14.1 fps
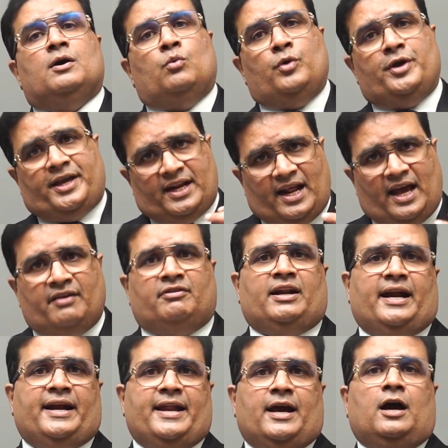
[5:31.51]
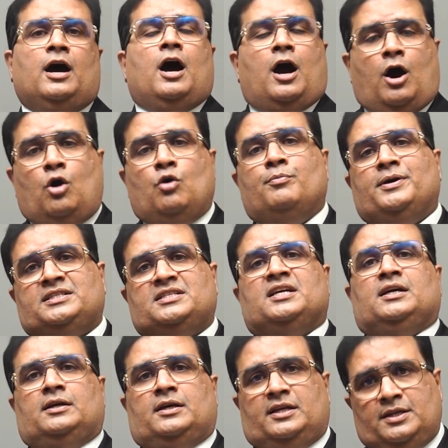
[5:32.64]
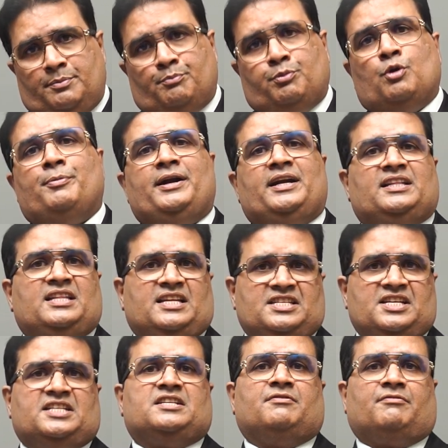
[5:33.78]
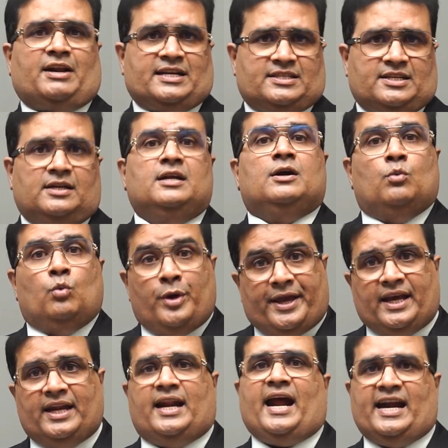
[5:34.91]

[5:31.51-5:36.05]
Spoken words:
we can have an idea how much improvement in the ejection fraction we can